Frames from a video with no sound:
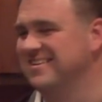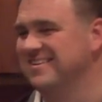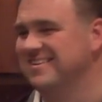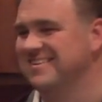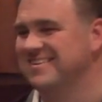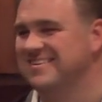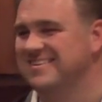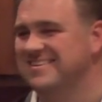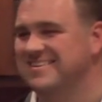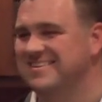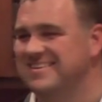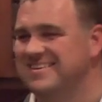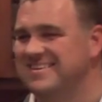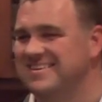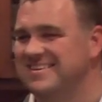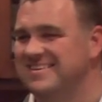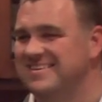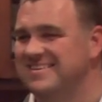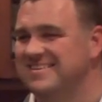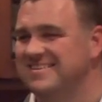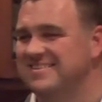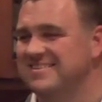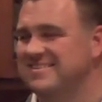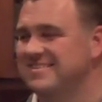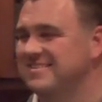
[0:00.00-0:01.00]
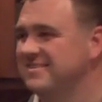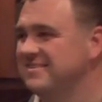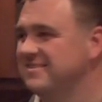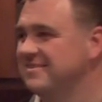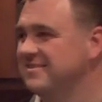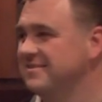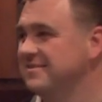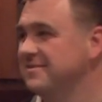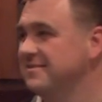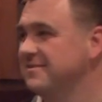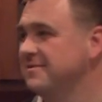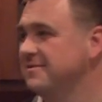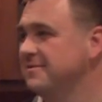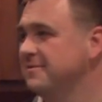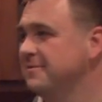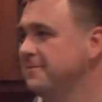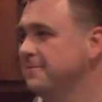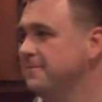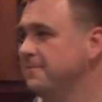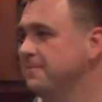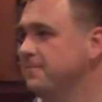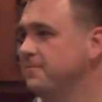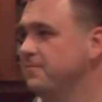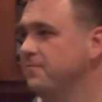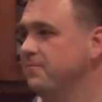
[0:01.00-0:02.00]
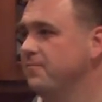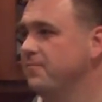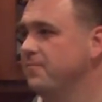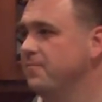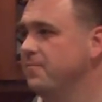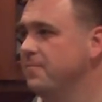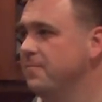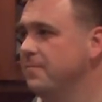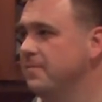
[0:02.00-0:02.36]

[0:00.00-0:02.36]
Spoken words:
[no speech]